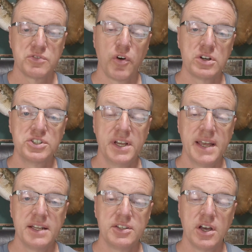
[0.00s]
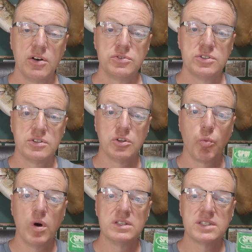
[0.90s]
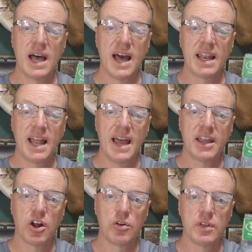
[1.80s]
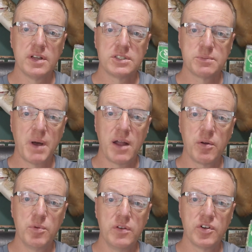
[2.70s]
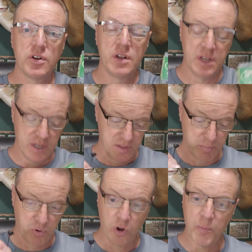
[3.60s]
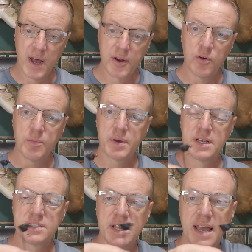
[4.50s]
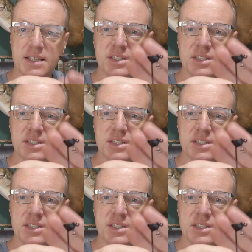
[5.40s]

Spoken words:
far as jig head goes, the ones I like are the spot remover, the Pro model, because it has